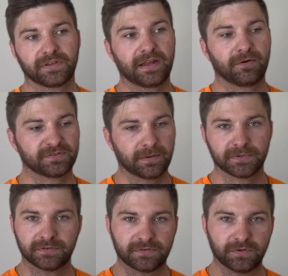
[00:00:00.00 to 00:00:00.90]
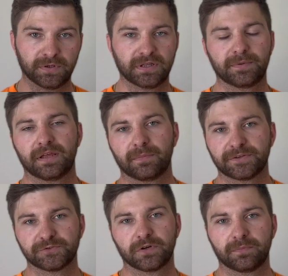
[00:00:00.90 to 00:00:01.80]
And I was able to eliminate my
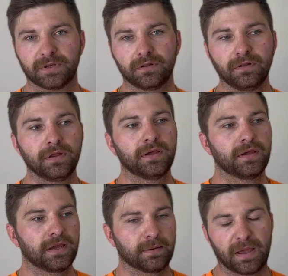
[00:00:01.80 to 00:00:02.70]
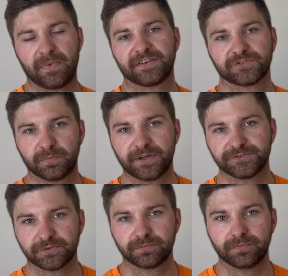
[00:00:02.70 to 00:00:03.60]
true-up bill. And my master
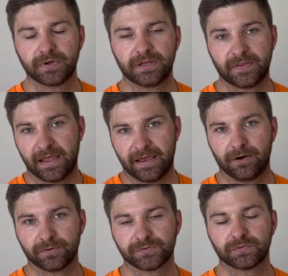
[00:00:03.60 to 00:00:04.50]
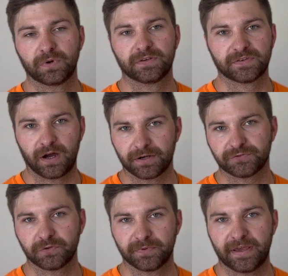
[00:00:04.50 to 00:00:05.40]
bedroom in that house was the
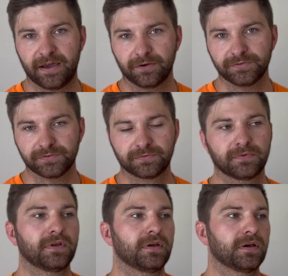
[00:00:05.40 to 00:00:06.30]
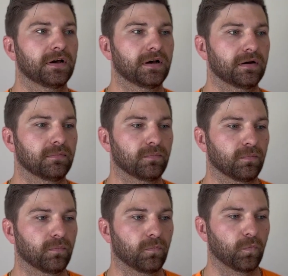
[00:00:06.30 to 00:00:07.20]
hottest room of the house.
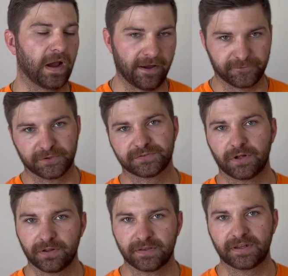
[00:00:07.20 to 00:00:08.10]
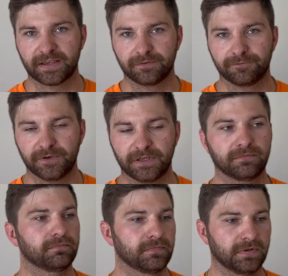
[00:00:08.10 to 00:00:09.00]
After installing the Daikin
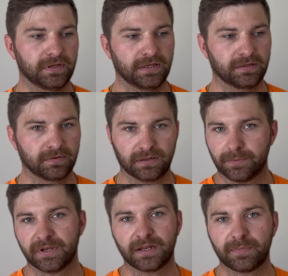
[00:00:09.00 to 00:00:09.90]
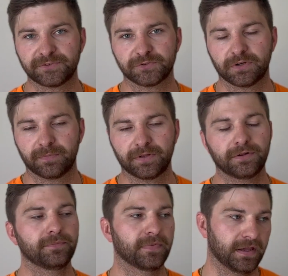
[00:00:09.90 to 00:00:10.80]
fit, it eliminated my true-up
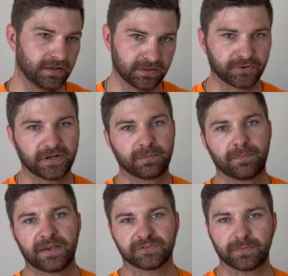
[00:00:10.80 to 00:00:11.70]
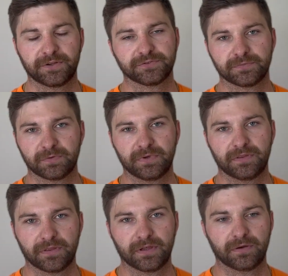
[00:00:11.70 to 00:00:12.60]
bill, and it created my master bedroom to be
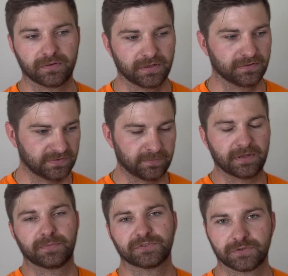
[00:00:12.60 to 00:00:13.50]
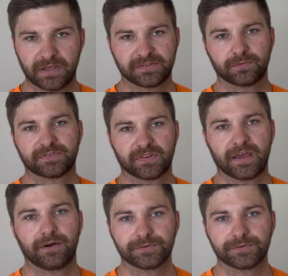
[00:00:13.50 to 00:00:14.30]
the same temperature as the rest of the house.